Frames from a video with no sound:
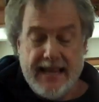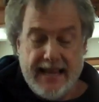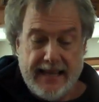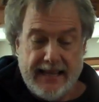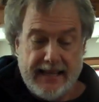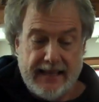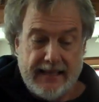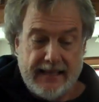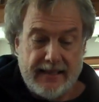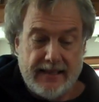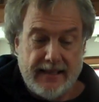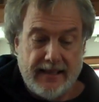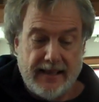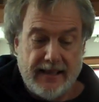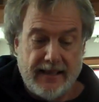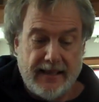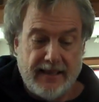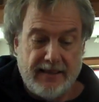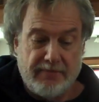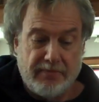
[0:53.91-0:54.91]
And
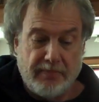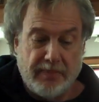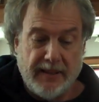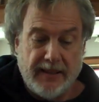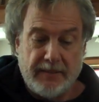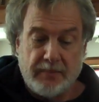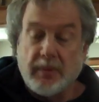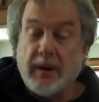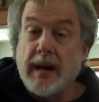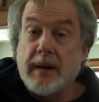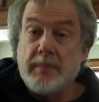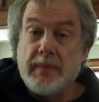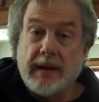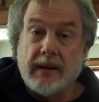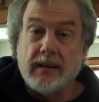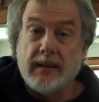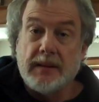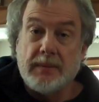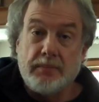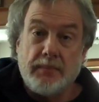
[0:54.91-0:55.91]
I've played
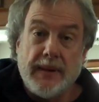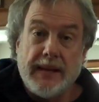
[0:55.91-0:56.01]
primarily